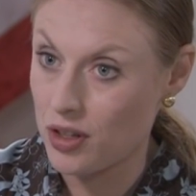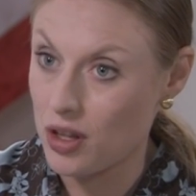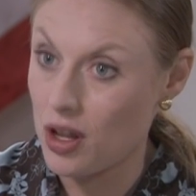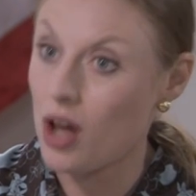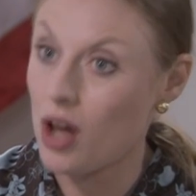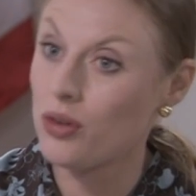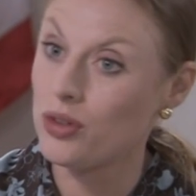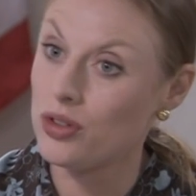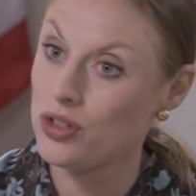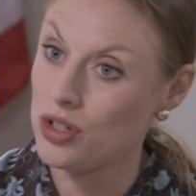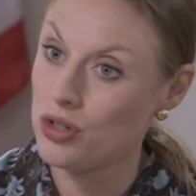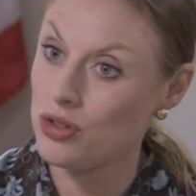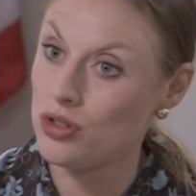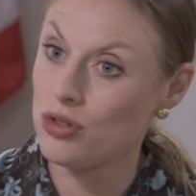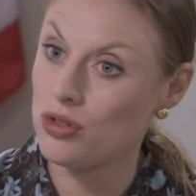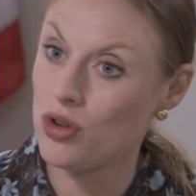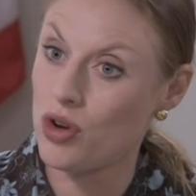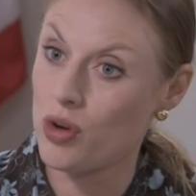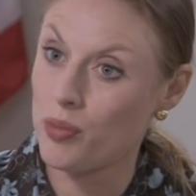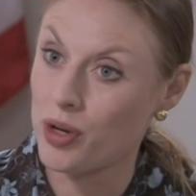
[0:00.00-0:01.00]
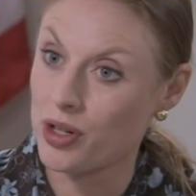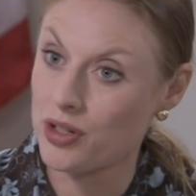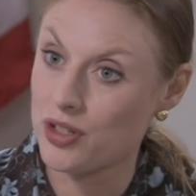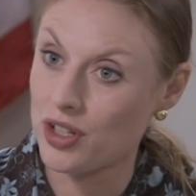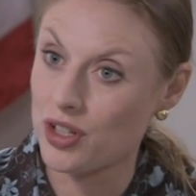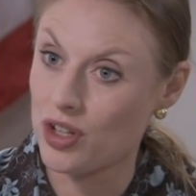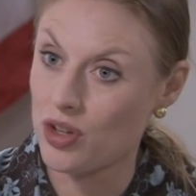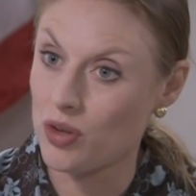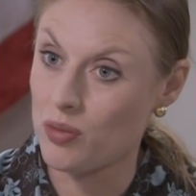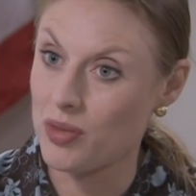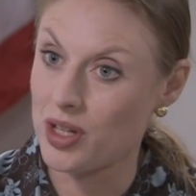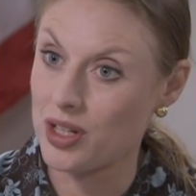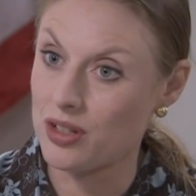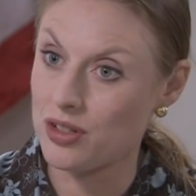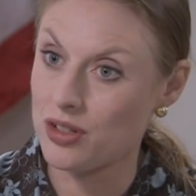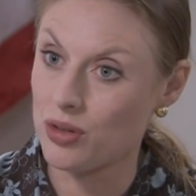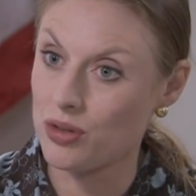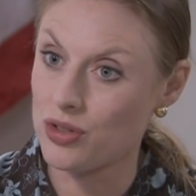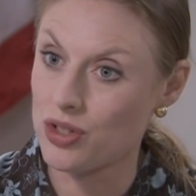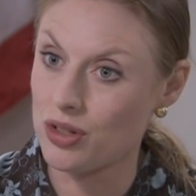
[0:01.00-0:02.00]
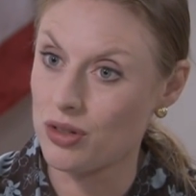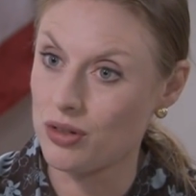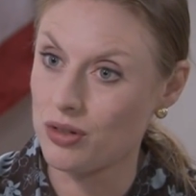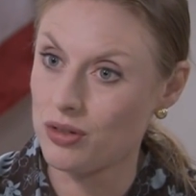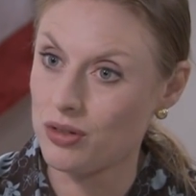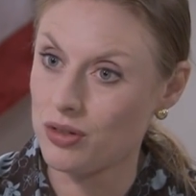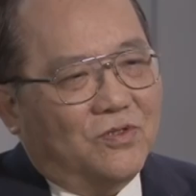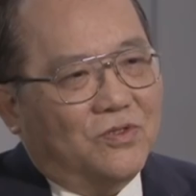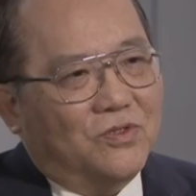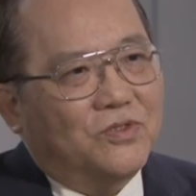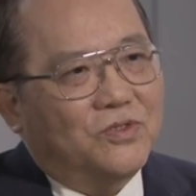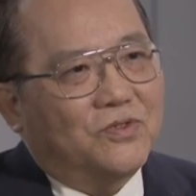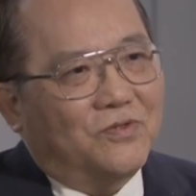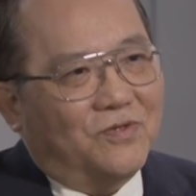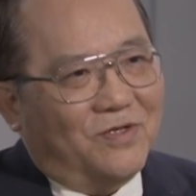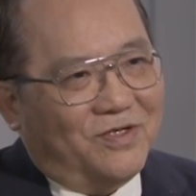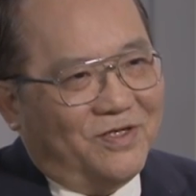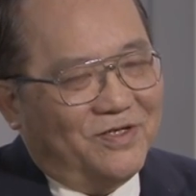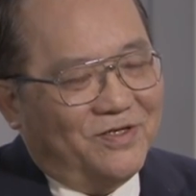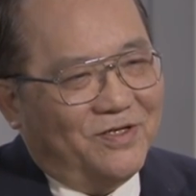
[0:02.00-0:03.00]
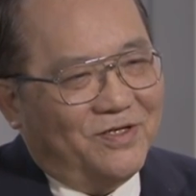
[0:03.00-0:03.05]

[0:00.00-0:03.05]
Oh, you do know what persecute means, don't you? Sure.